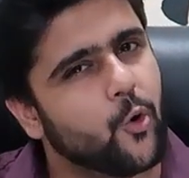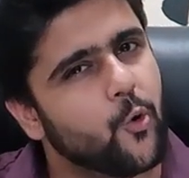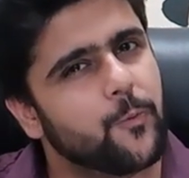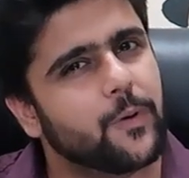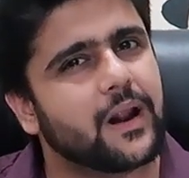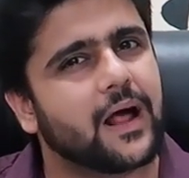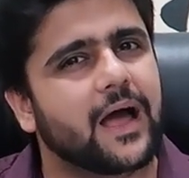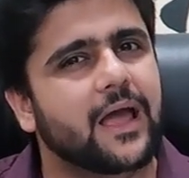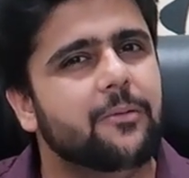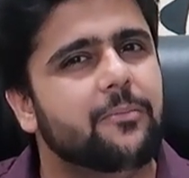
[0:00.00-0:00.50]

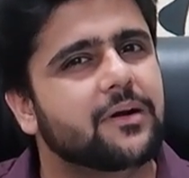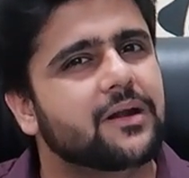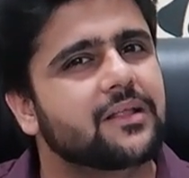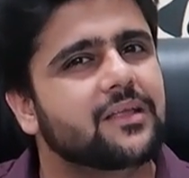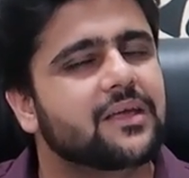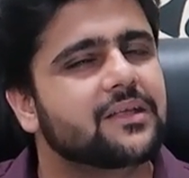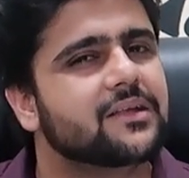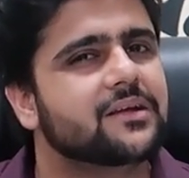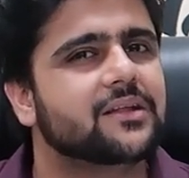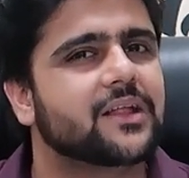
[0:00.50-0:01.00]
I will put the
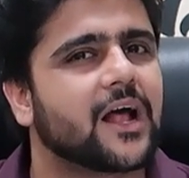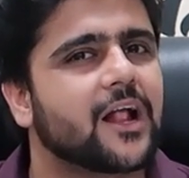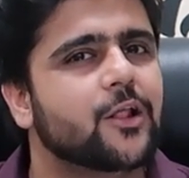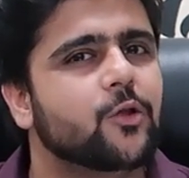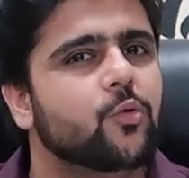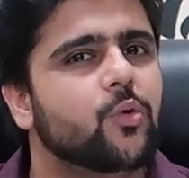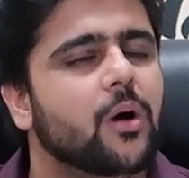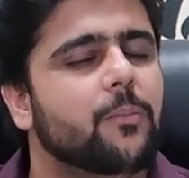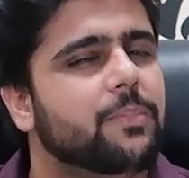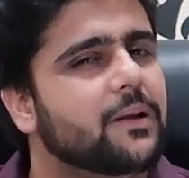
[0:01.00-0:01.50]
button
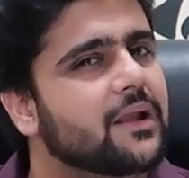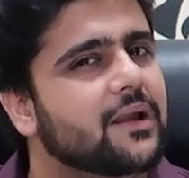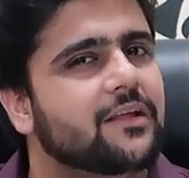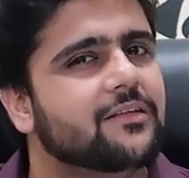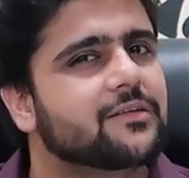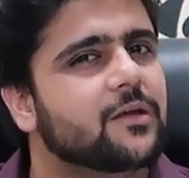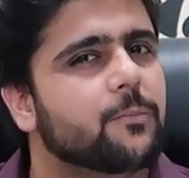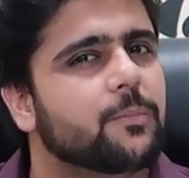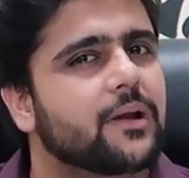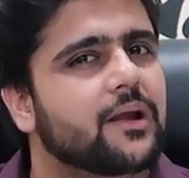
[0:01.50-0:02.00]
above. You
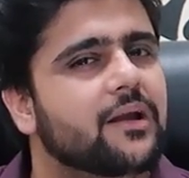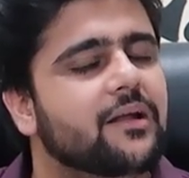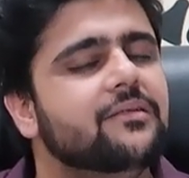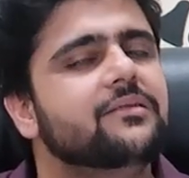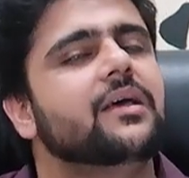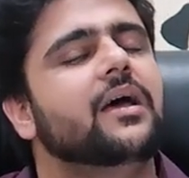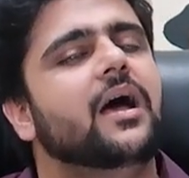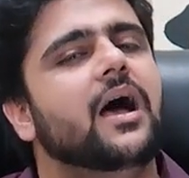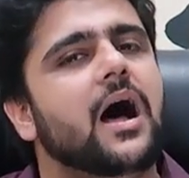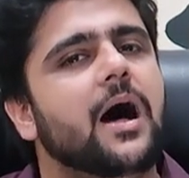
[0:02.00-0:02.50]
can check the
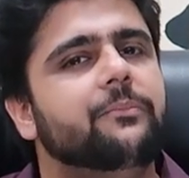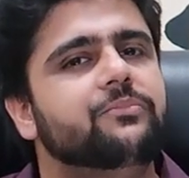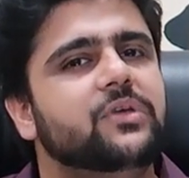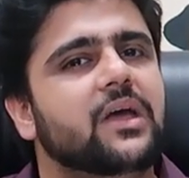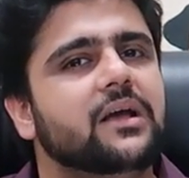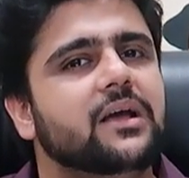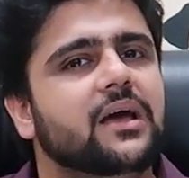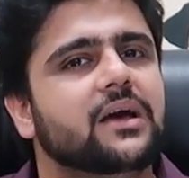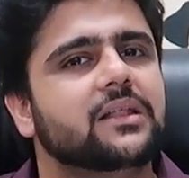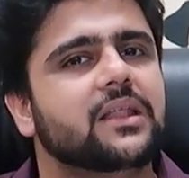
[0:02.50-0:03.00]
playlist
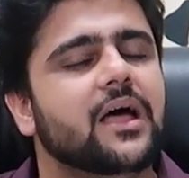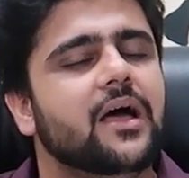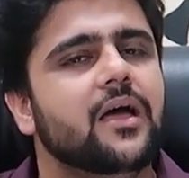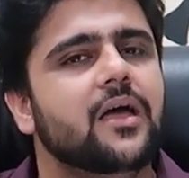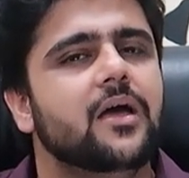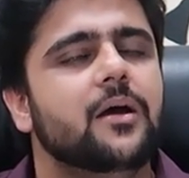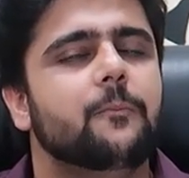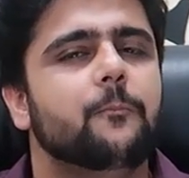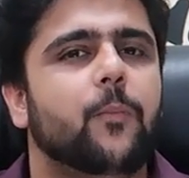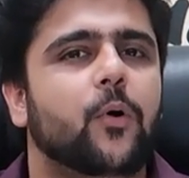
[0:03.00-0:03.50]
on how
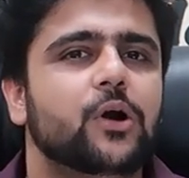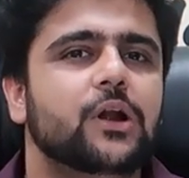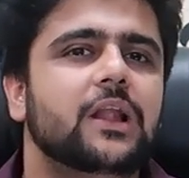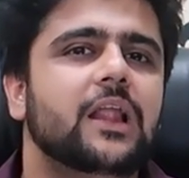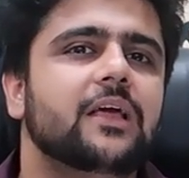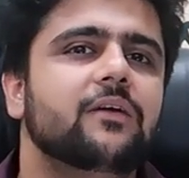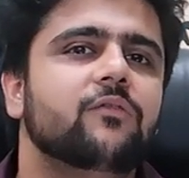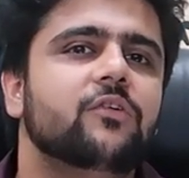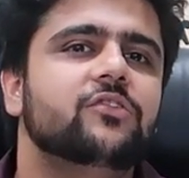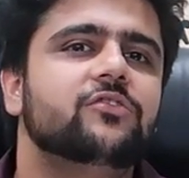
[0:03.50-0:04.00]
we can
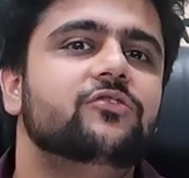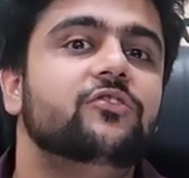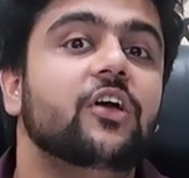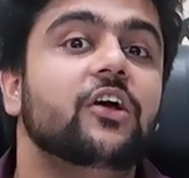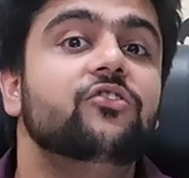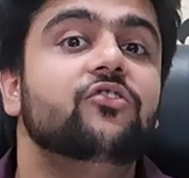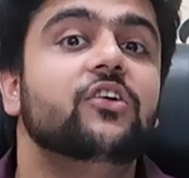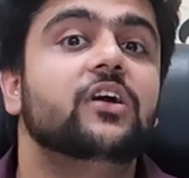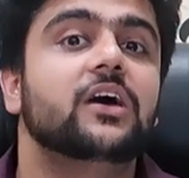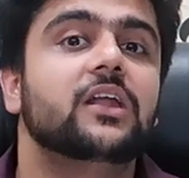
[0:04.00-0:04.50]
judge the other
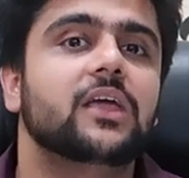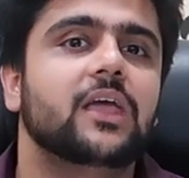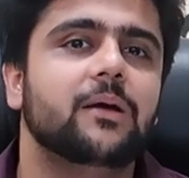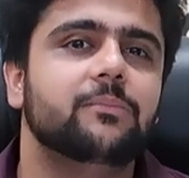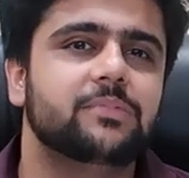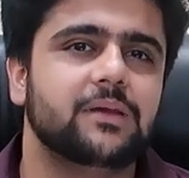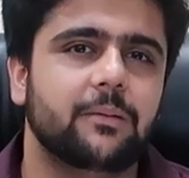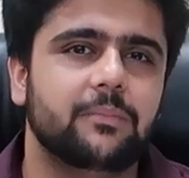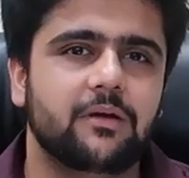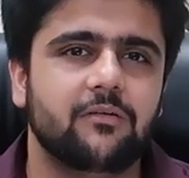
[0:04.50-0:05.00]
person
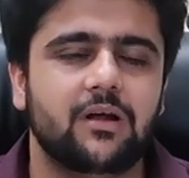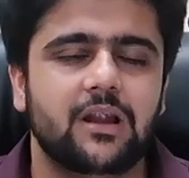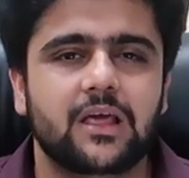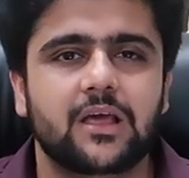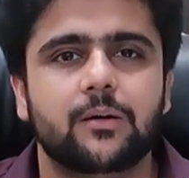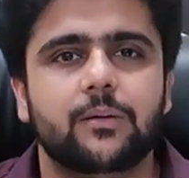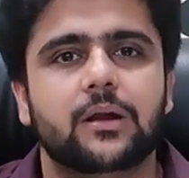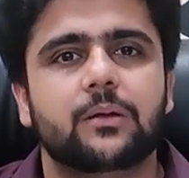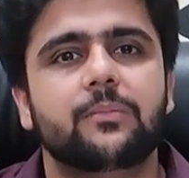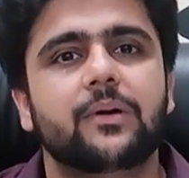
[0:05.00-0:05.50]
based on body
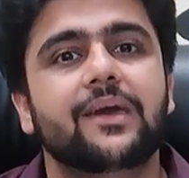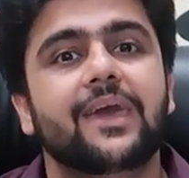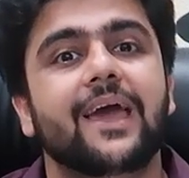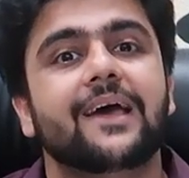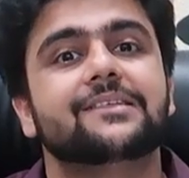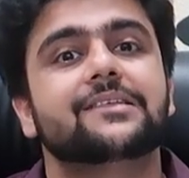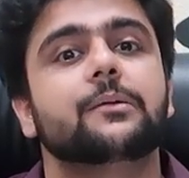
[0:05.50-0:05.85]
language.